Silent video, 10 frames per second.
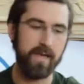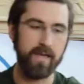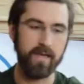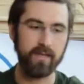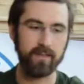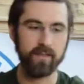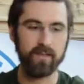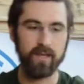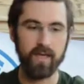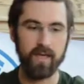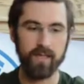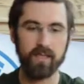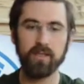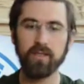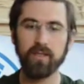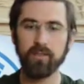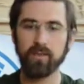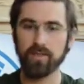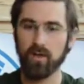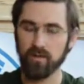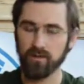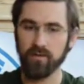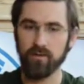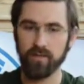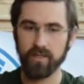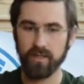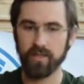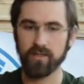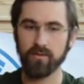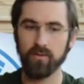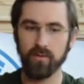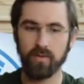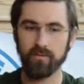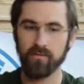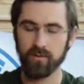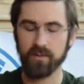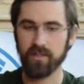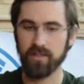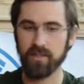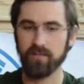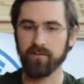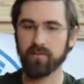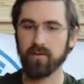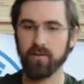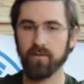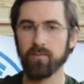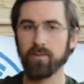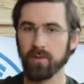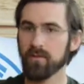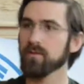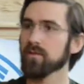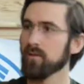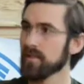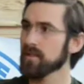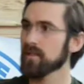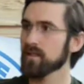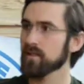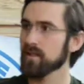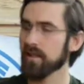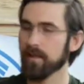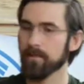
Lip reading: And he was also kicked out of school, unfortunately, for the political crisis,